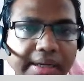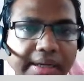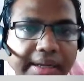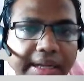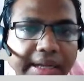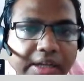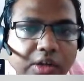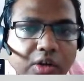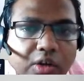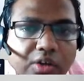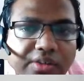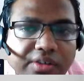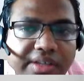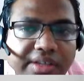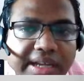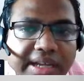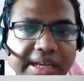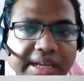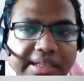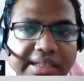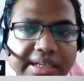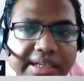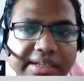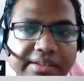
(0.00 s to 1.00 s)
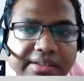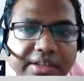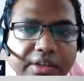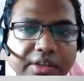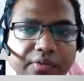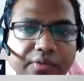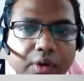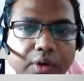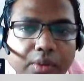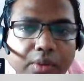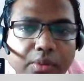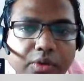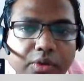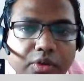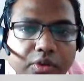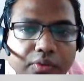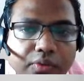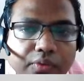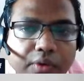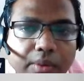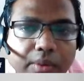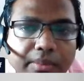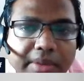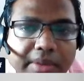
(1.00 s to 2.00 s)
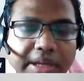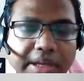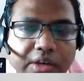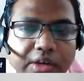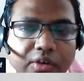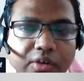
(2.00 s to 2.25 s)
Technology gathers information from many